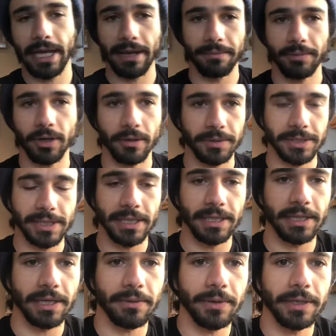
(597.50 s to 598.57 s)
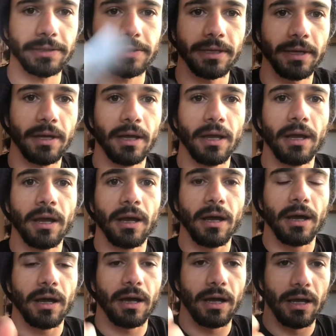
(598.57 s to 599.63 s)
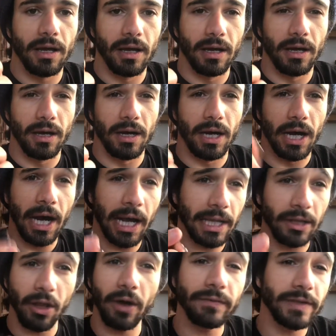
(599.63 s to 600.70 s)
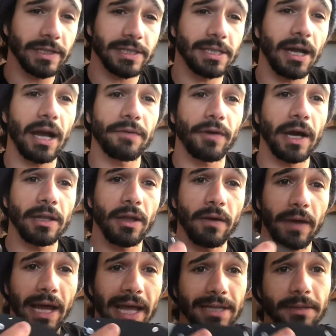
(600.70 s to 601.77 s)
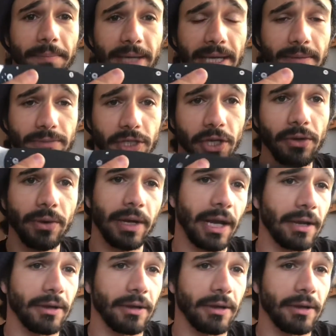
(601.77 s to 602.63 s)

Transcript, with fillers: can't probably see it anyways. I love this knife. I love. I had the PM2 and